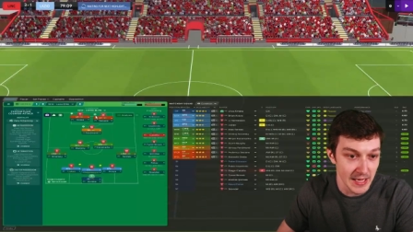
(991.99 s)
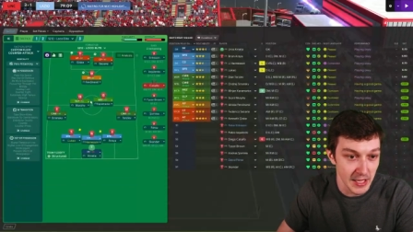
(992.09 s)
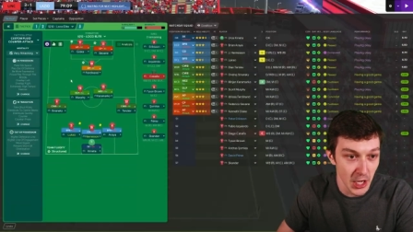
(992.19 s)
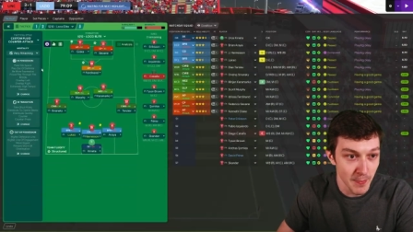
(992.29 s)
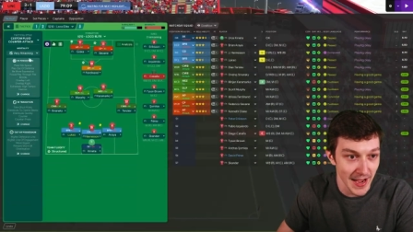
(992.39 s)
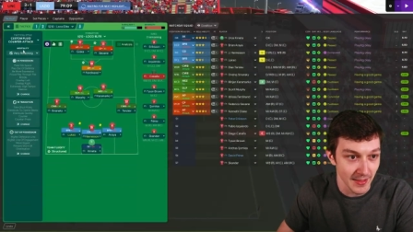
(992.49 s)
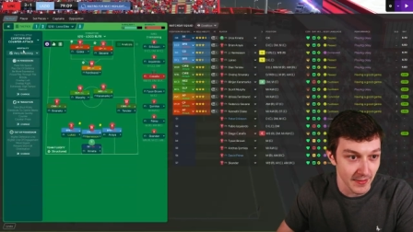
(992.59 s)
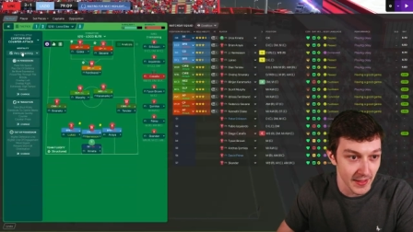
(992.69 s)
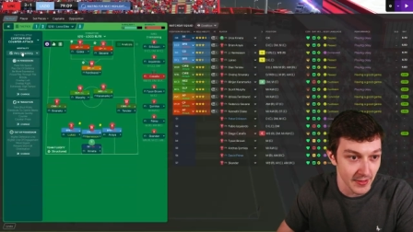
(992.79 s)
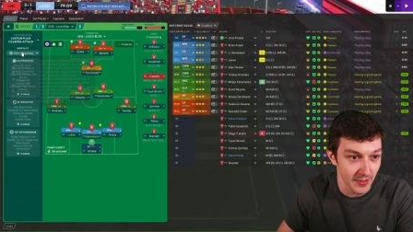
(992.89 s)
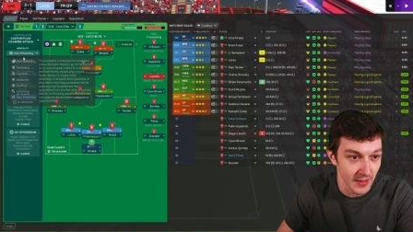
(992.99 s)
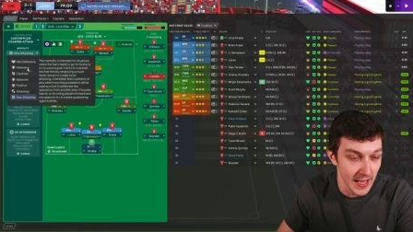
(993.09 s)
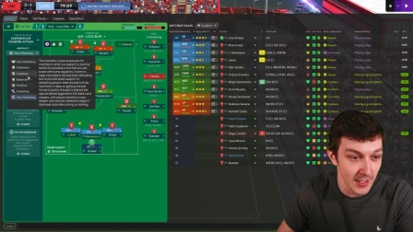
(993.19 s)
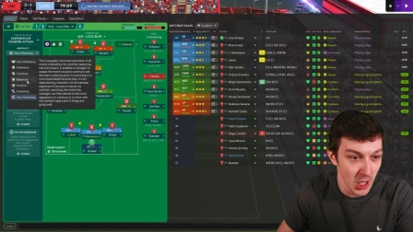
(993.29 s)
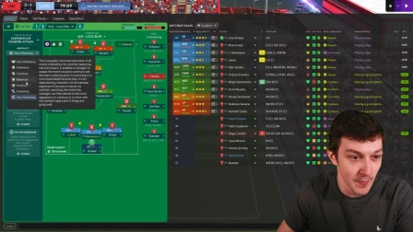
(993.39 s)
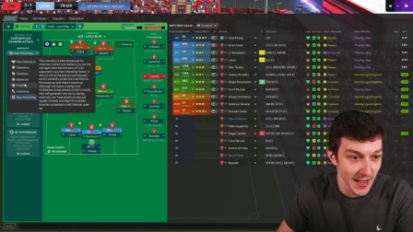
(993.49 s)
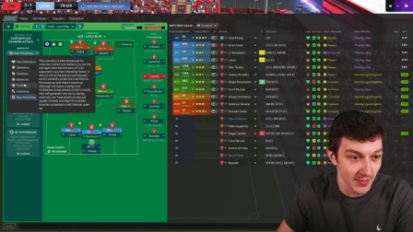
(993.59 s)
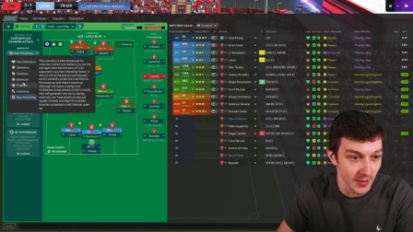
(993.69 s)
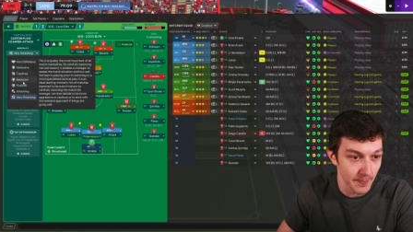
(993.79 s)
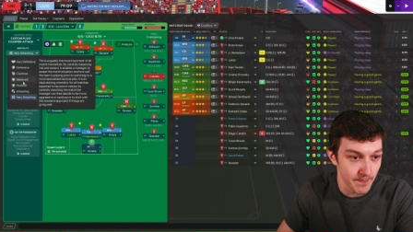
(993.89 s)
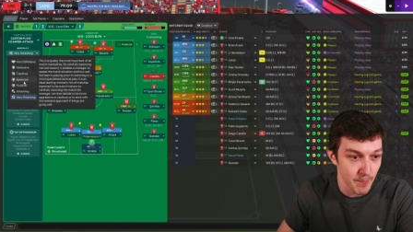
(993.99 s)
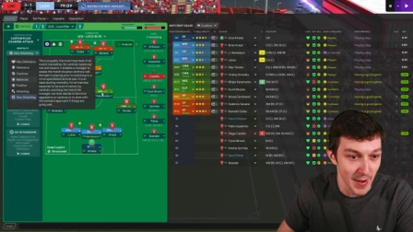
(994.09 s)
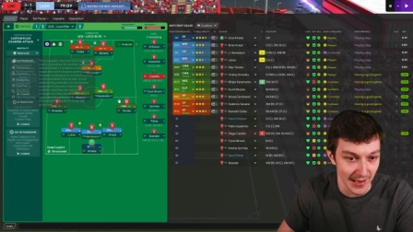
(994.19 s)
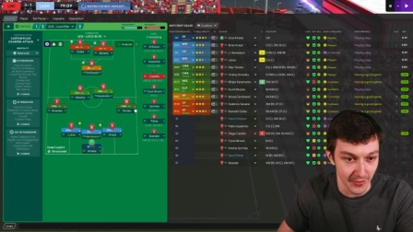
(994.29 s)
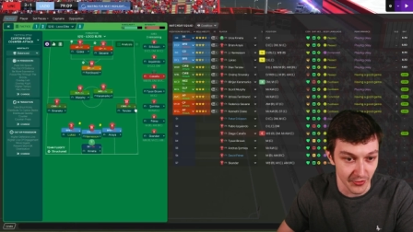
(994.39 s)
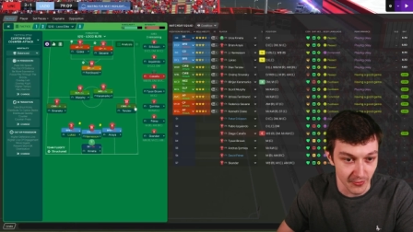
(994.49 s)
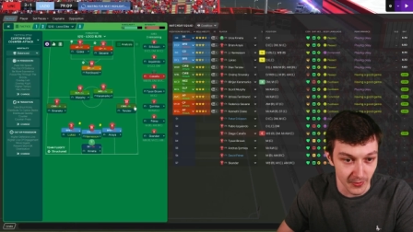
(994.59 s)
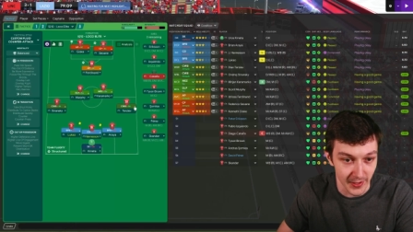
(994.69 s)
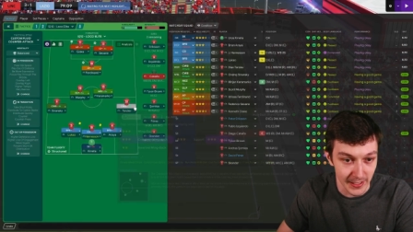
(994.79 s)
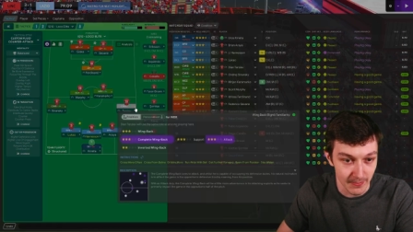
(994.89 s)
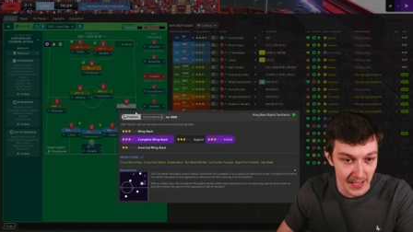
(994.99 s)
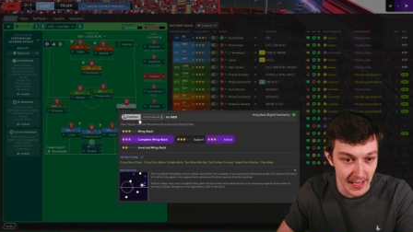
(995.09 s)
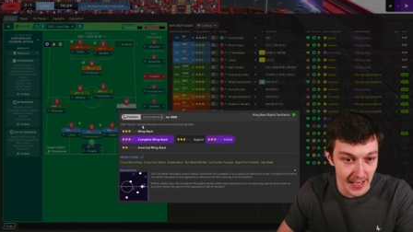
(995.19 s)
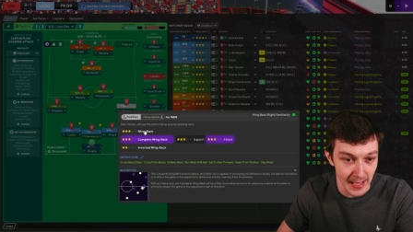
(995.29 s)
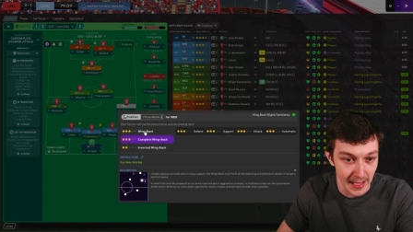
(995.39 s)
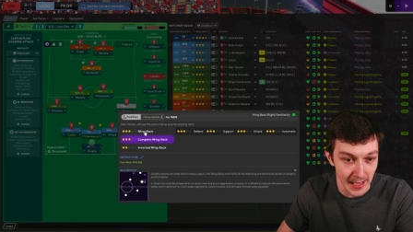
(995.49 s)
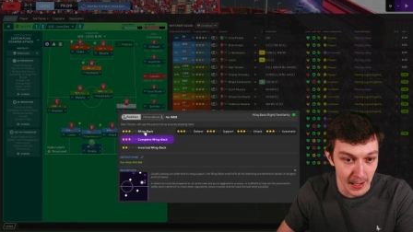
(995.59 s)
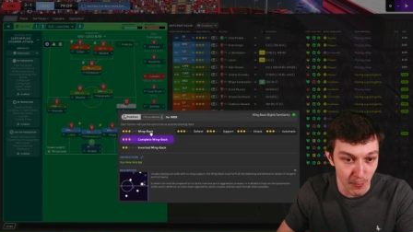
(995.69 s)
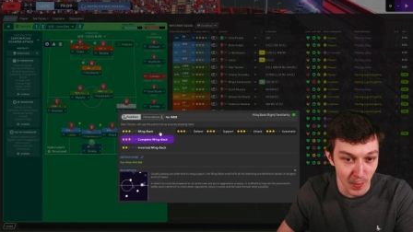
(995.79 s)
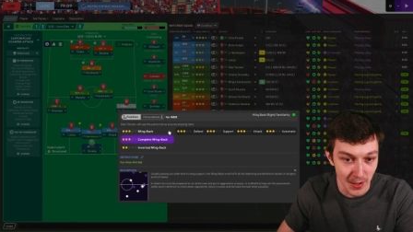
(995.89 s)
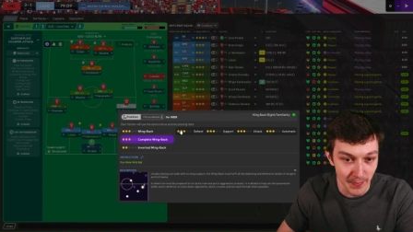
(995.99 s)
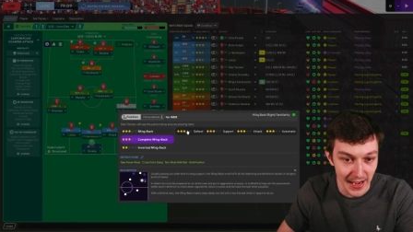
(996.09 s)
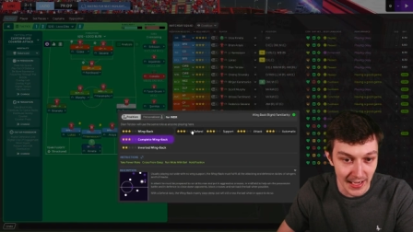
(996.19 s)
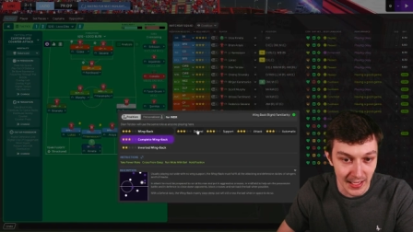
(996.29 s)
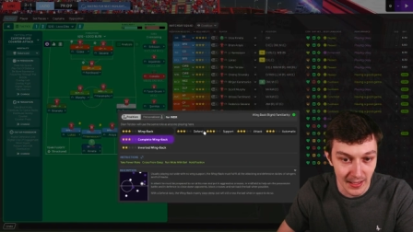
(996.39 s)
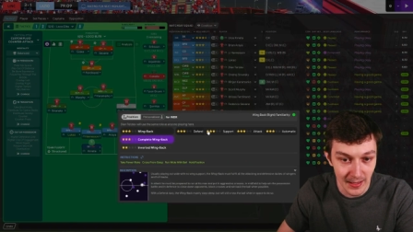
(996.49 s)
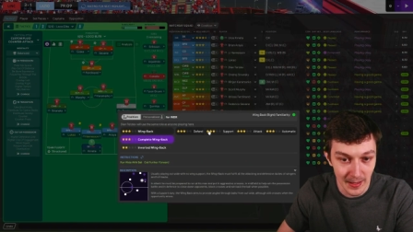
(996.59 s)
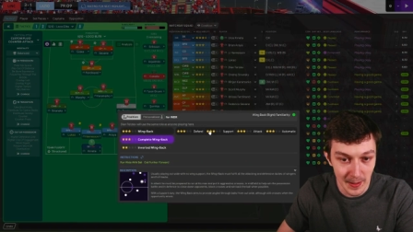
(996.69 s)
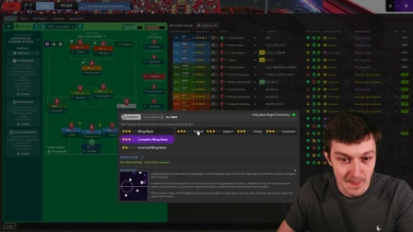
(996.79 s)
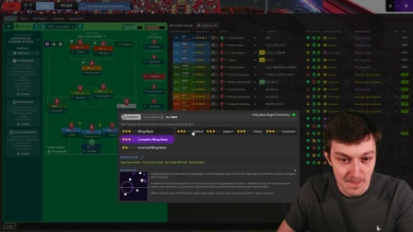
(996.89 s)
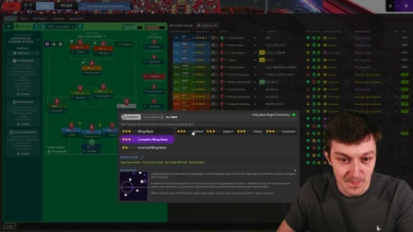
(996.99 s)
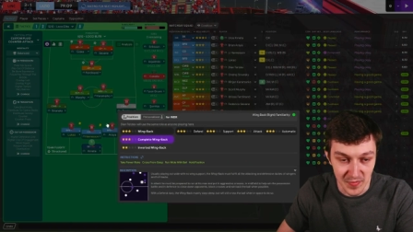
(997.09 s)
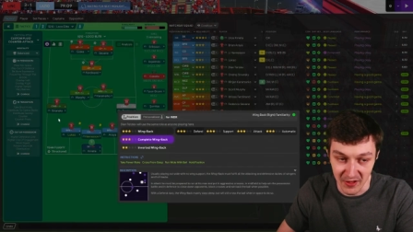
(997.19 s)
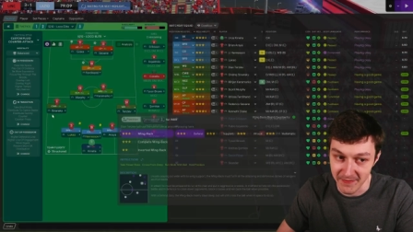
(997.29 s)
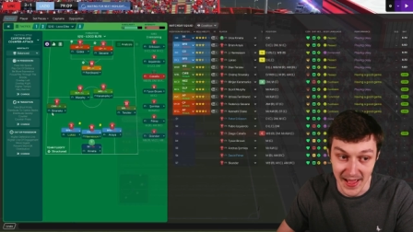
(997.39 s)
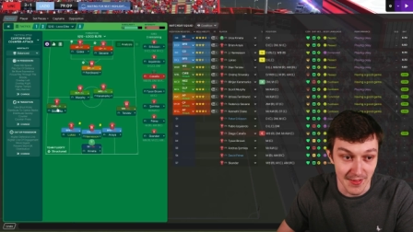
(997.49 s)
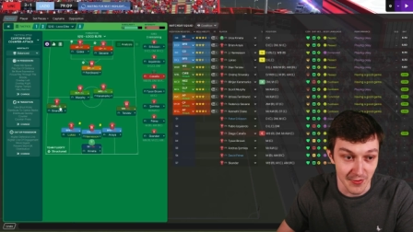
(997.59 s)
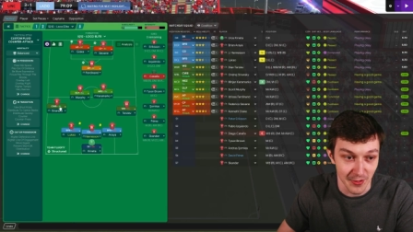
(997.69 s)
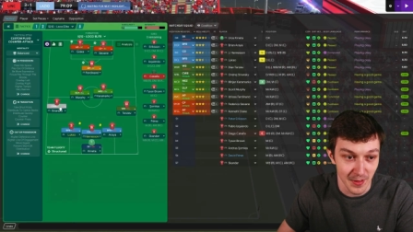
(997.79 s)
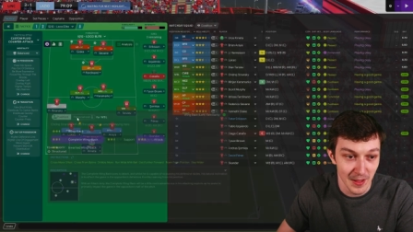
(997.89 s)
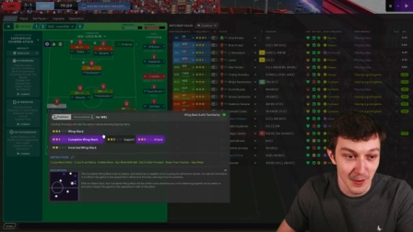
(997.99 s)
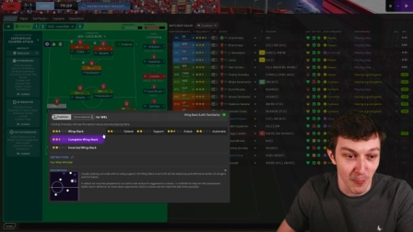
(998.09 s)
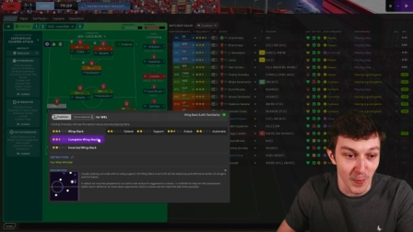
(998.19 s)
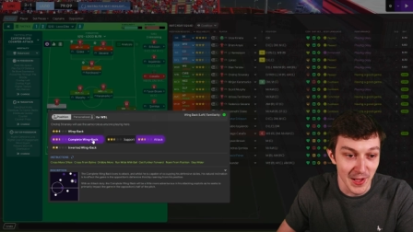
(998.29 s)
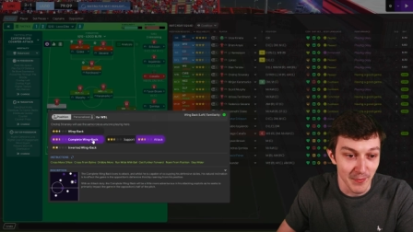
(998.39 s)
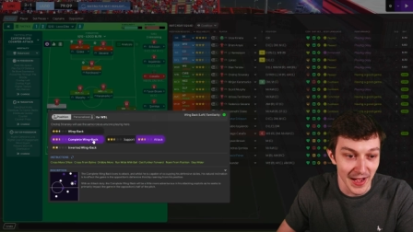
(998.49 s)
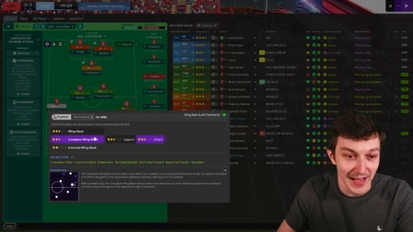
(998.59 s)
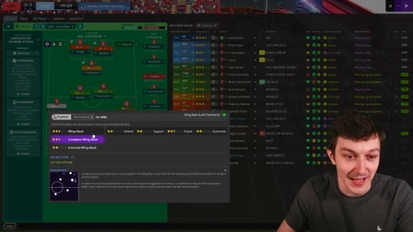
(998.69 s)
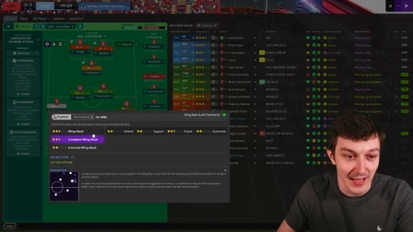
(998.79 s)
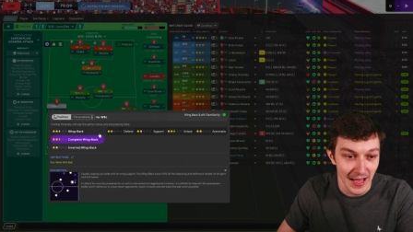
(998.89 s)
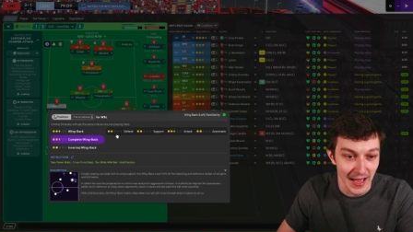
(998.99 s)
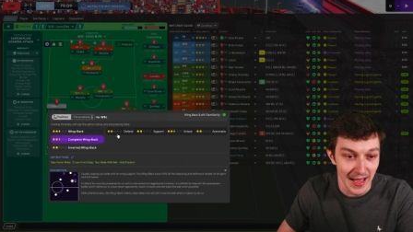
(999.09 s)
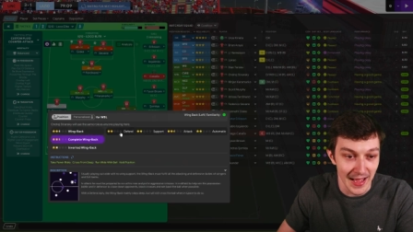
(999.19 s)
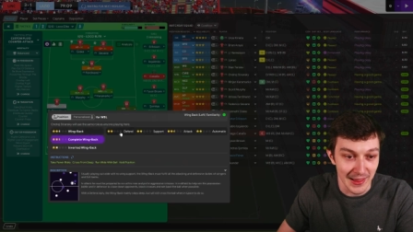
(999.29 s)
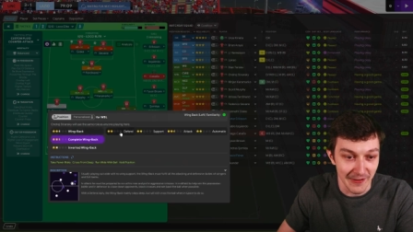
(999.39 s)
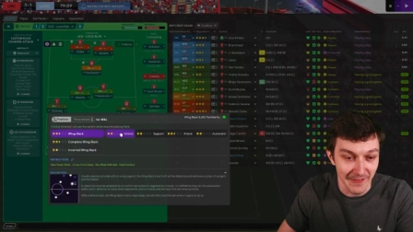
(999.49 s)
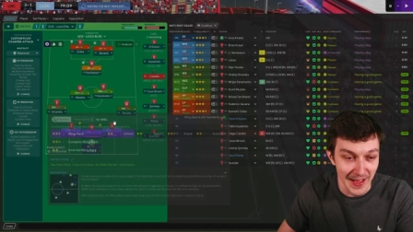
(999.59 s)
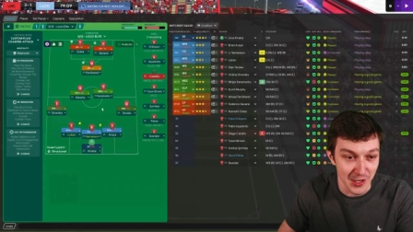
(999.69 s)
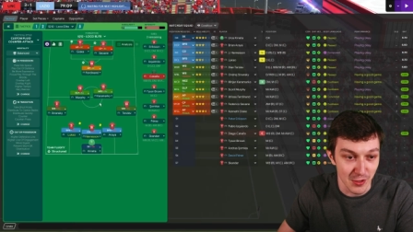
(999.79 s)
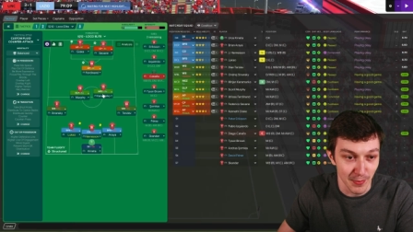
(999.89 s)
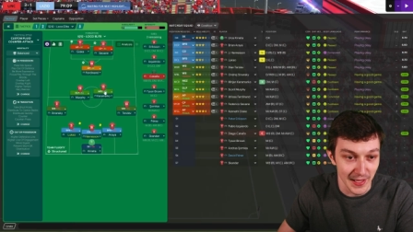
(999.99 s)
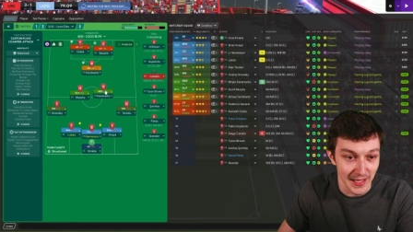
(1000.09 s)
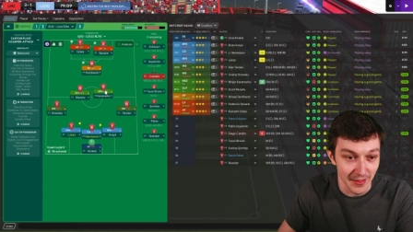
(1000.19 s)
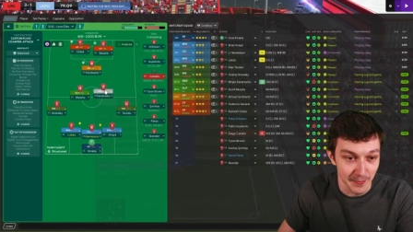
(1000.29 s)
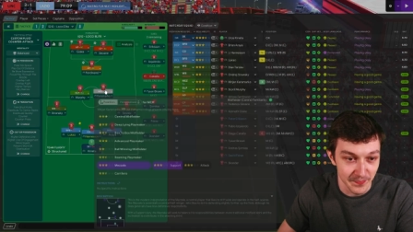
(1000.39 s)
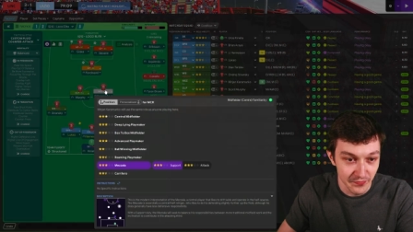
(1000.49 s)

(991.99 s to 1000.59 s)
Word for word: need to go back to this. Uh, go back to balanced, right. Uh, wing back, defend. Wing back, uh, defend, please.